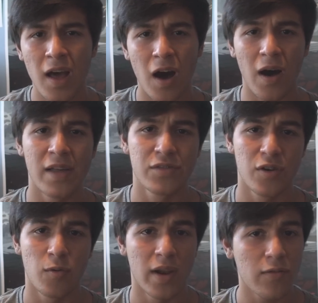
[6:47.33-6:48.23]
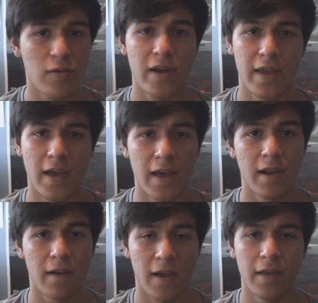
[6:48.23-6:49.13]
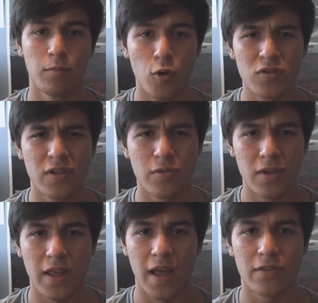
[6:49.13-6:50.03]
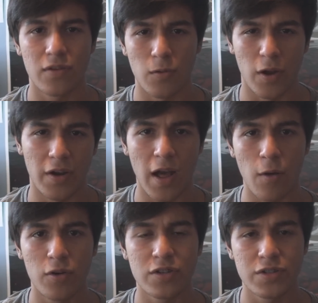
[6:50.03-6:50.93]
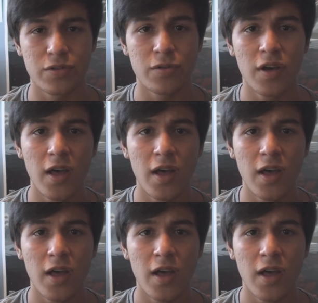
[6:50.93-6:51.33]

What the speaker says: I'll answer whenever I can, and I mostly really answer around an hour or two.